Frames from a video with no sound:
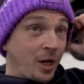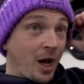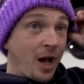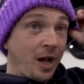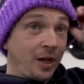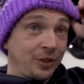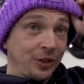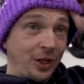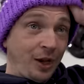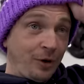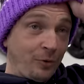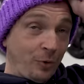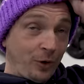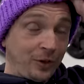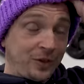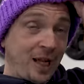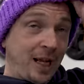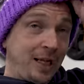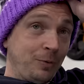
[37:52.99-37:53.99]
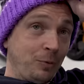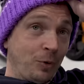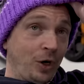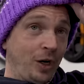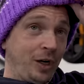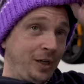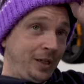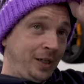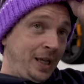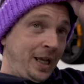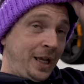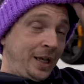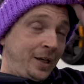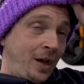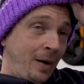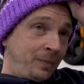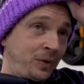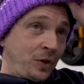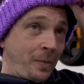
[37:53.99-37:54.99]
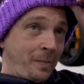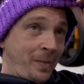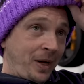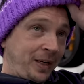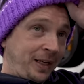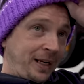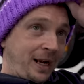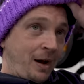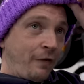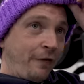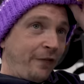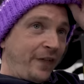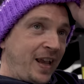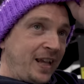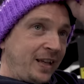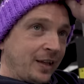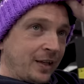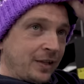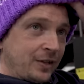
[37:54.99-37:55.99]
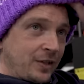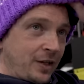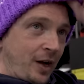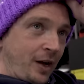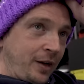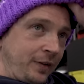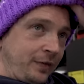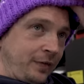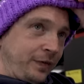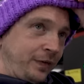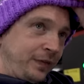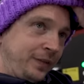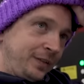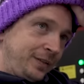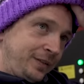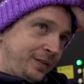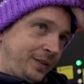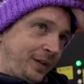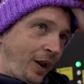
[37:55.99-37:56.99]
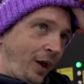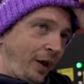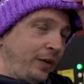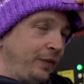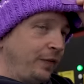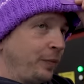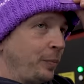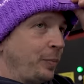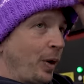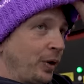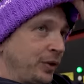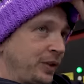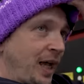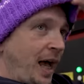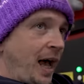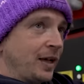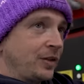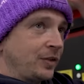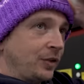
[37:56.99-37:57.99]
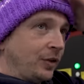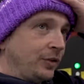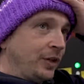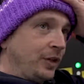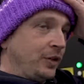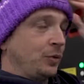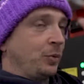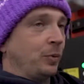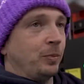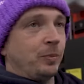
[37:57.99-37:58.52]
a car show, or I tell you what, come to mine and Al Fagan's live live podcast on the t-